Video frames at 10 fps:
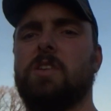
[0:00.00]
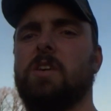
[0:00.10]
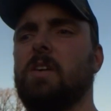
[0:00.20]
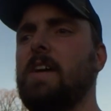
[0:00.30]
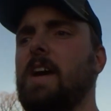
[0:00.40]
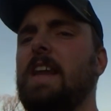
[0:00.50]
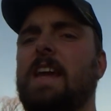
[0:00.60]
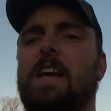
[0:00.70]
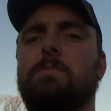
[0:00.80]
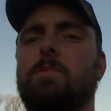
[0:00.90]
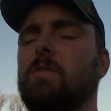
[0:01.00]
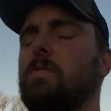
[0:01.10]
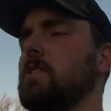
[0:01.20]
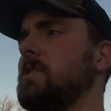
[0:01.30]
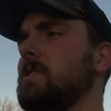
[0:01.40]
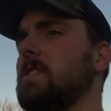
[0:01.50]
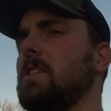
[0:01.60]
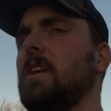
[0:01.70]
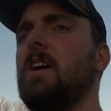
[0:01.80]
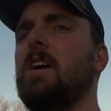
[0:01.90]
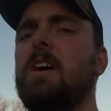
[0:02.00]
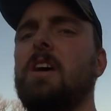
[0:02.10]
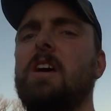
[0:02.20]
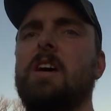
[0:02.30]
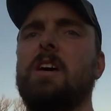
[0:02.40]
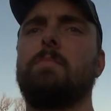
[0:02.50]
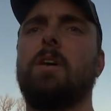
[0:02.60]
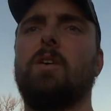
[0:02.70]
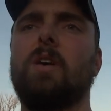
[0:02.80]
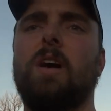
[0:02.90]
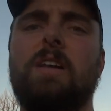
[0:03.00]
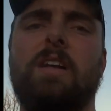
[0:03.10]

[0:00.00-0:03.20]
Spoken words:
all that. Any kind of smoked fish is good. But what I did